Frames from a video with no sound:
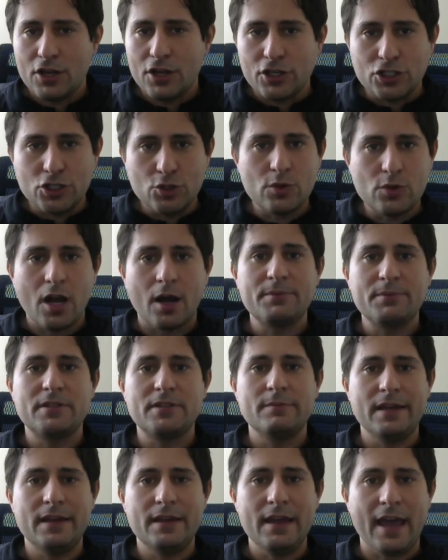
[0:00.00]
you come to
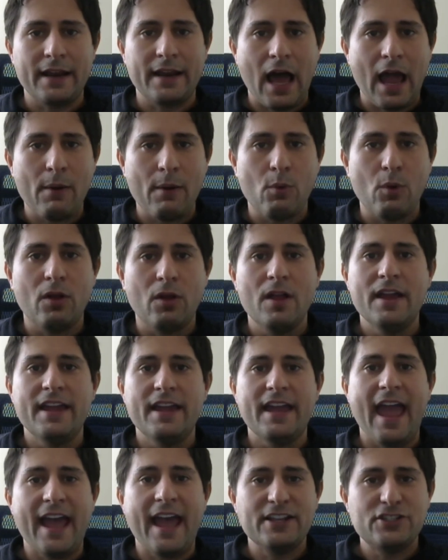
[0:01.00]
me and I will
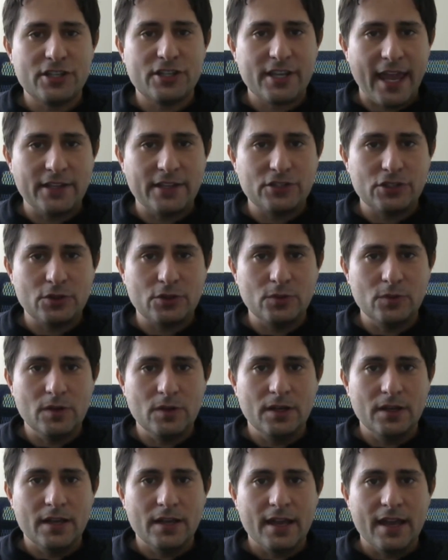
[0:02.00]
educate you
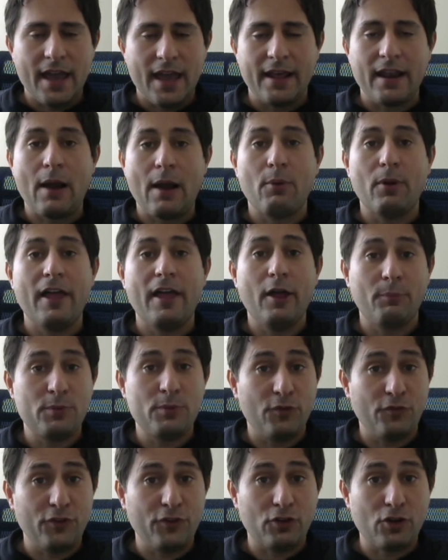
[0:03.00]
and I will help
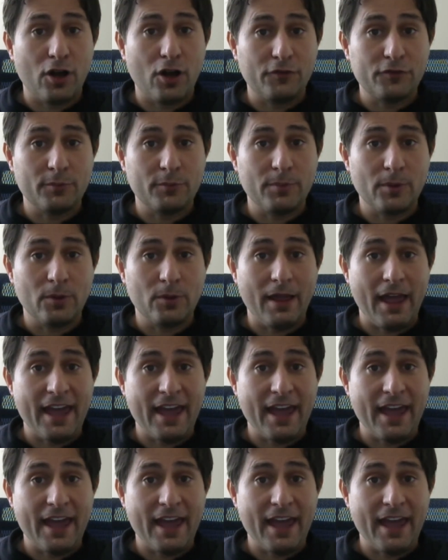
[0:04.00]
you feel comfortable.